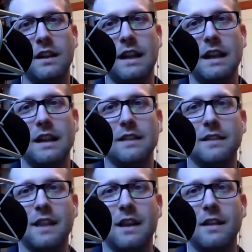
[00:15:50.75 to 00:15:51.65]
And
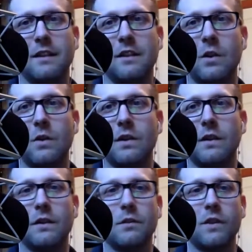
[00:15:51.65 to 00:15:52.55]
uh, so
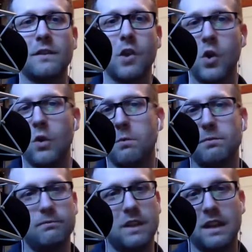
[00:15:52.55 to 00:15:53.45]
there's a voice of hope
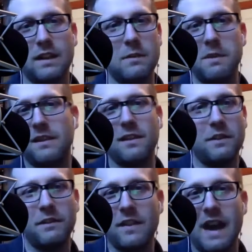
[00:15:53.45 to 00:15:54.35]
kind of in the midst
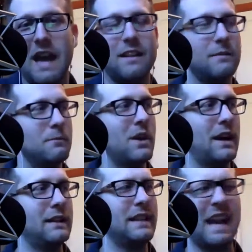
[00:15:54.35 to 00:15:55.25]
of even that.
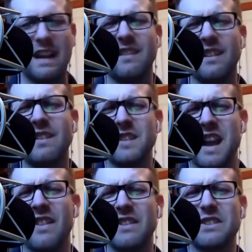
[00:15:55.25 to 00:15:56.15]
But yeah, it's, it's a
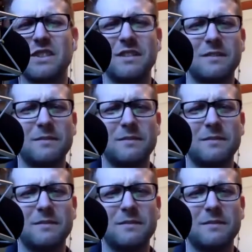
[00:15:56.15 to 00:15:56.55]
challenge.